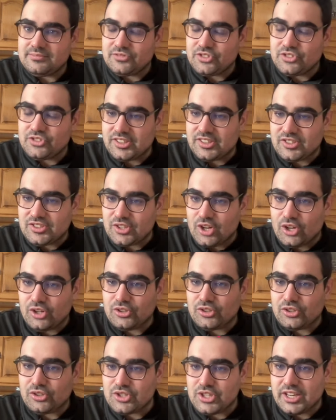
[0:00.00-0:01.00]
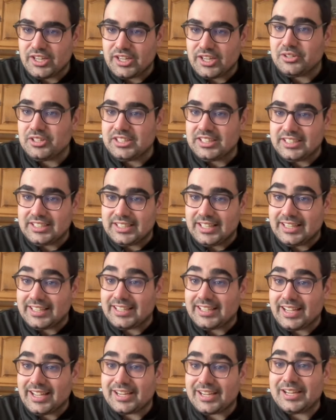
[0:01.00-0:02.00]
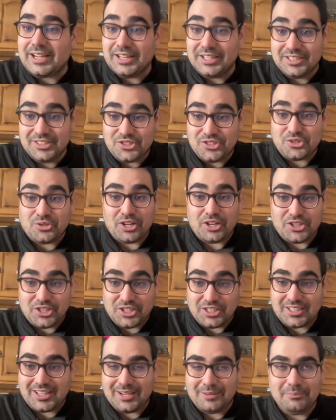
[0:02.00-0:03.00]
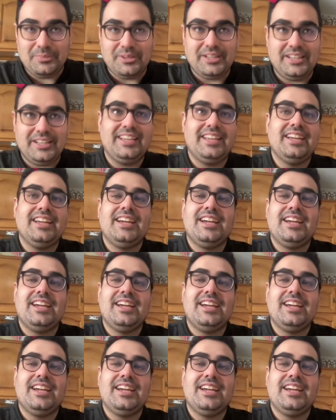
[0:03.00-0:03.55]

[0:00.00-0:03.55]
just also generally like a construction company,